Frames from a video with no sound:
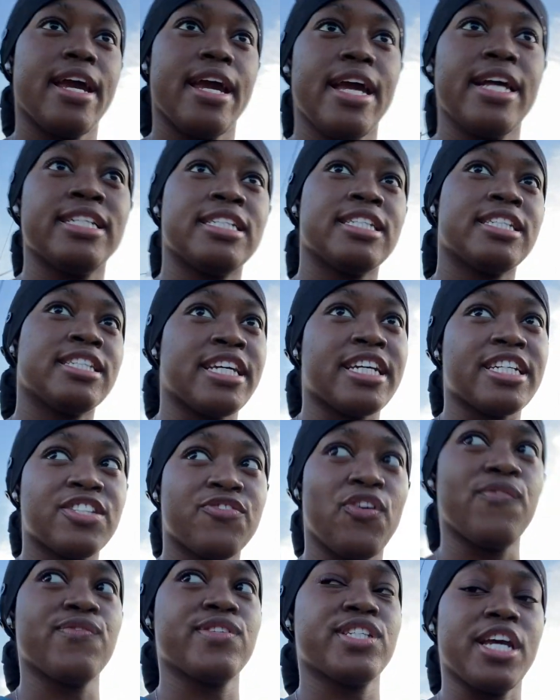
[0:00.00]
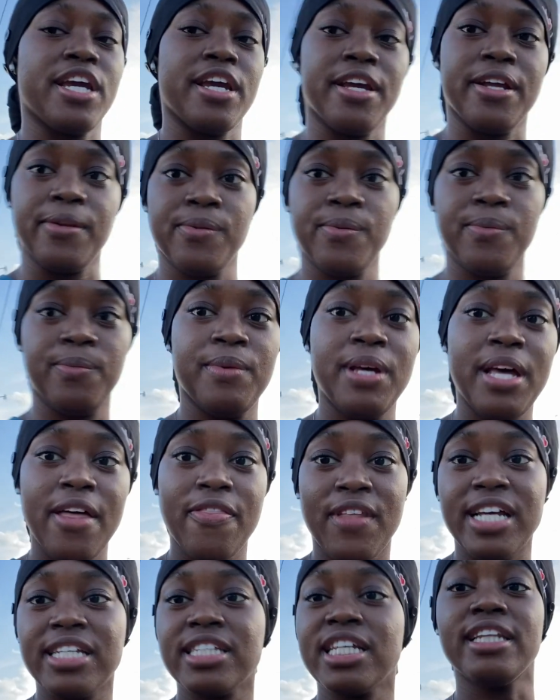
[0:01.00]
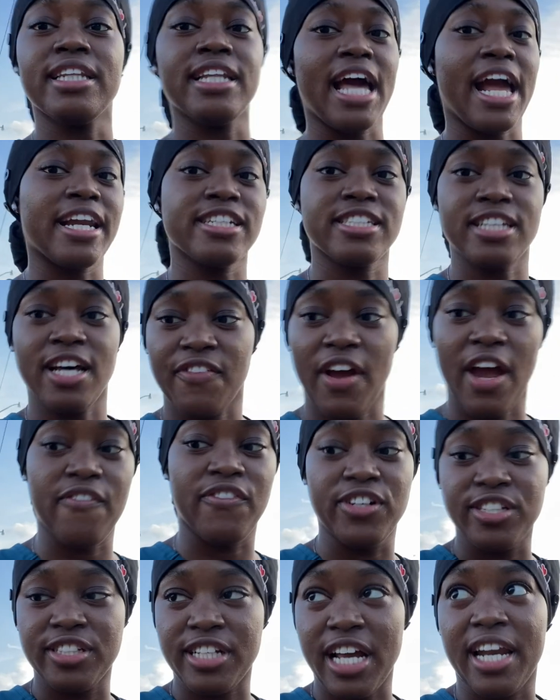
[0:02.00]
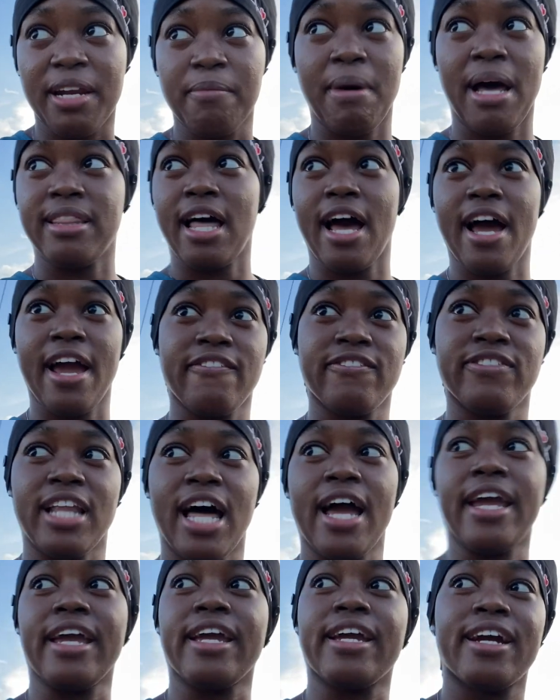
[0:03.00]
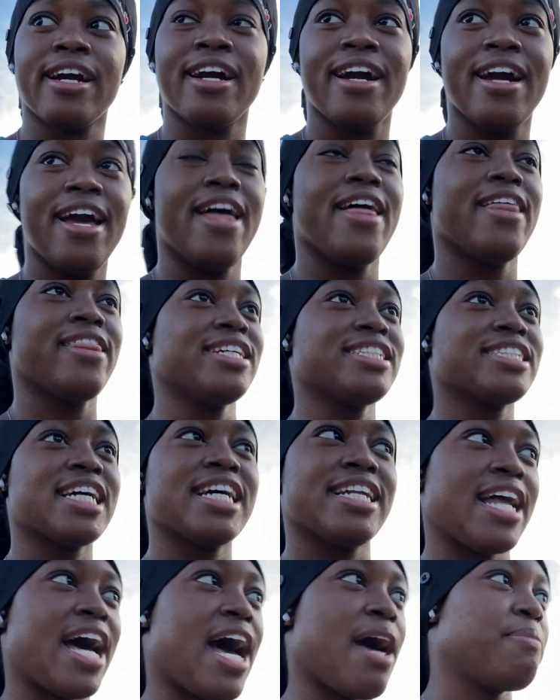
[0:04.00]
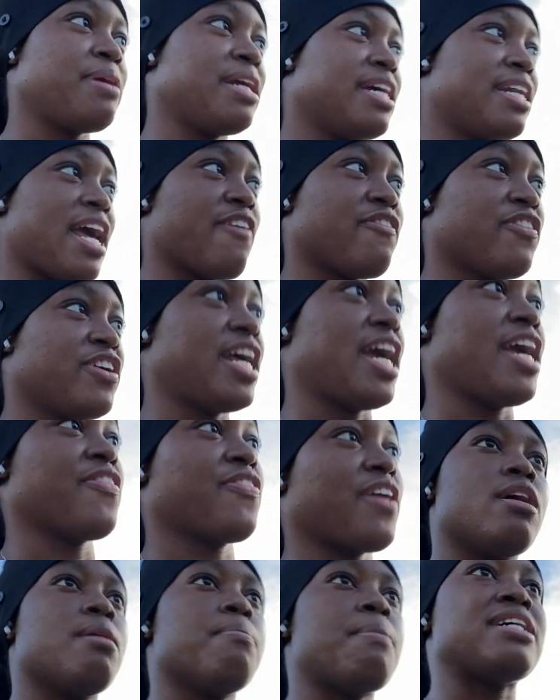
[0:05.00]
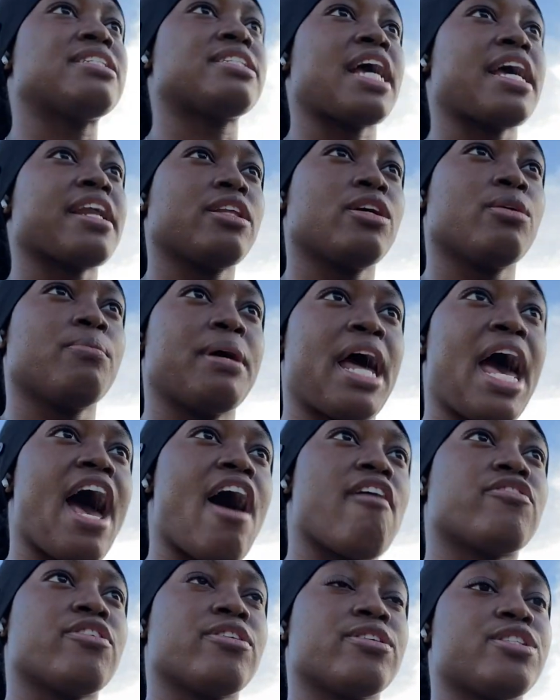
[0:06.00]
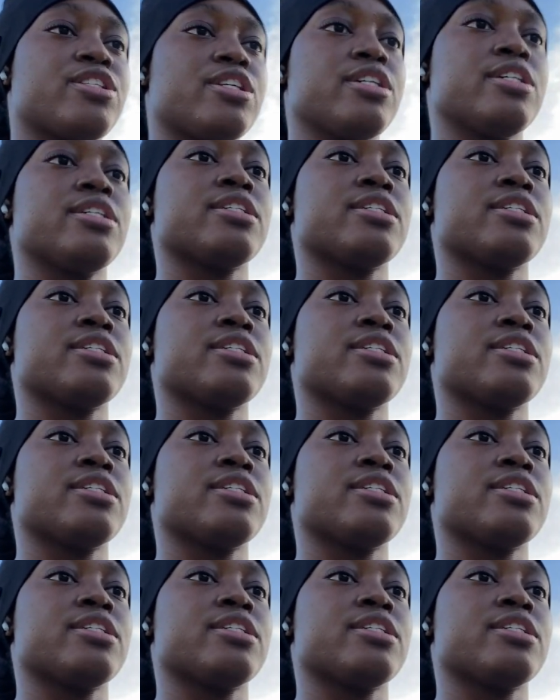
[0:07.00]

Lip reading: It's 6:15. That's the latest I've ever stayed in my life. Like, this cannot be an everyday thing. I stayed a little bit after to